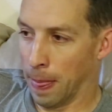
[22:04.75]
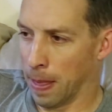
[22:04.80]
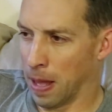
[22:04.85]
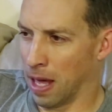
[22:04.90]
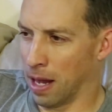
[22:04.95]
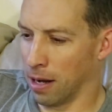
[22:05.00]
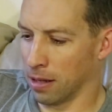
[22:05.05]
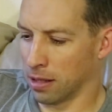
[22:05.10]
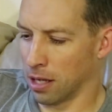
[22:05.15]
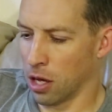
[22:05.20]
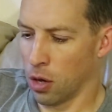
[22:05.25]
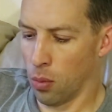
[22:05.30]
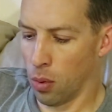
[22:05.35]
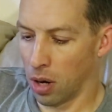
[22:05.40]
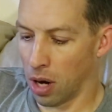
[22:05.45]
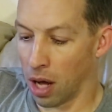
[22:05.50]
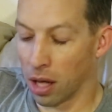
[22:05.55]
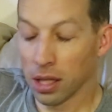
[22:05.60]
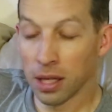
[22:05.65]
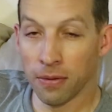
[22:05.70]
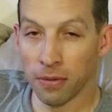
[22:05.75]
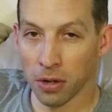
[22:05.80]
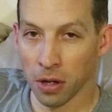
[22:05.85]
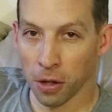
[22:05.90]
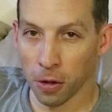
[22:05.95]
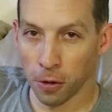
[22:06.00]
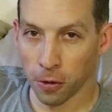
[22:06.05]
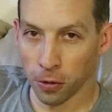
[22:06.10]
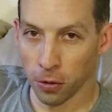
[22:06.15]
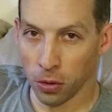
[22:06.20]
And I'll tell you what, I'll even
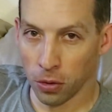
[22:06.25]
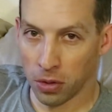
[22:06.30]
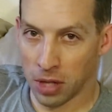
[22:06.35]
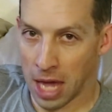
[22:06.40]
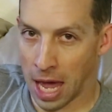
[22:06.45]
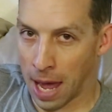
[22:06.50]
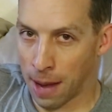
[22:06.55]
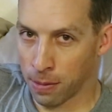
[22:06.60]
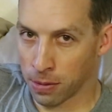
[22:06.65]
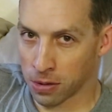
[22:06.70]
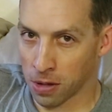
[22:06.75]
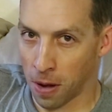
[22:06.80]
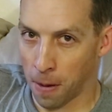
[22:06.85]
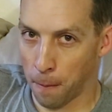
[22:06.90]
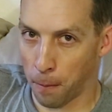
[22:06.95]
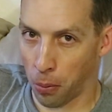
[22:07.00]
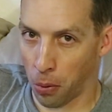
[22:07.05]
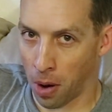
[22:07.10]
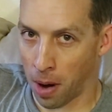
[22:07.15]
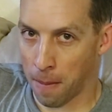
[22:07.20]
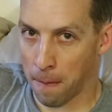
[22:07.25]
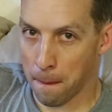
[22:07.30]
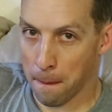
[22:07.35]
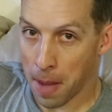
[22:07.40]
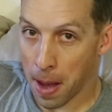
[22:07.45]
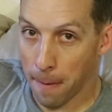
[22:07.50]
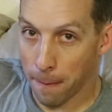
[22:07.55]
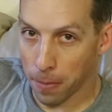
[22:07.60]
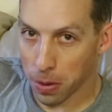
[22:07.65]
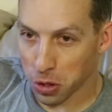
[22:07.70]
include the Amazon Prime
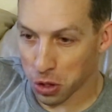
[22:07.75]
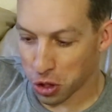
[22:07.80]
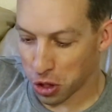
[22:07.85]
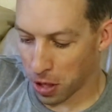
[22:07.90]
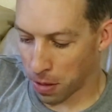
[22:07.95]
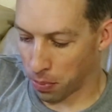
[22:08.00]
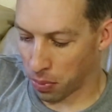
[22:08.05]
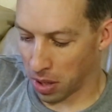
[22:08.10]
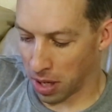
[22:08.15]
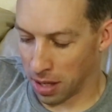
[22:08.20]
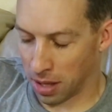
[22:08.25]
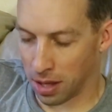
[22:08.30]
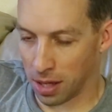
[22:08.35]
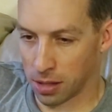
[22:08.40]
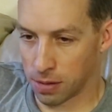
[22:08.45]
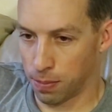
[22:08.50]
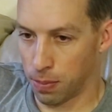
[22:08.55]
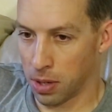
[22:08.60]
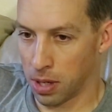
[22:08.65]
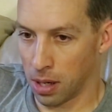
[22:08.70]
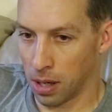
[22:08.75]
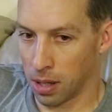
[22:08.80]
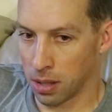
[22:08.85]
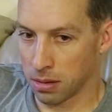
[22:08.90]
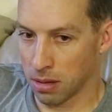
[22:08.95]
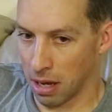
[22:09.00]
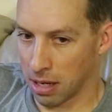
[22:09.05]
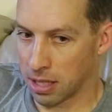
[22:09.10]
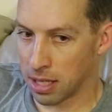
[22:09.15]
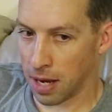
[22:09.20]
membership in this
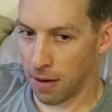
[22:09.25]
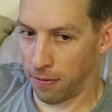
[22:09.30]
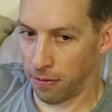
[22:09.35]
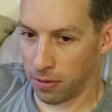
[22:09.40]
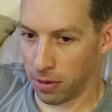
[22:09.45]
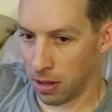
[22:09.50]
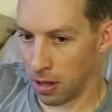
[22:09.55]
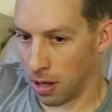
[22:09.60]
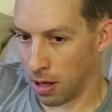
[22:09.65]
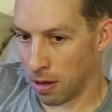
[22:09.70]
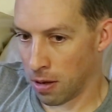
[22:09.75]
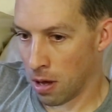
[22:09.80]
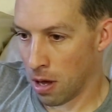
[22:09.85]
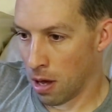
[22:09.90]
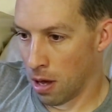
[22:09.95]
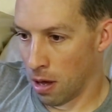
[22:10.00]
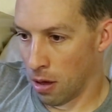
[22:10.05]
because I definitely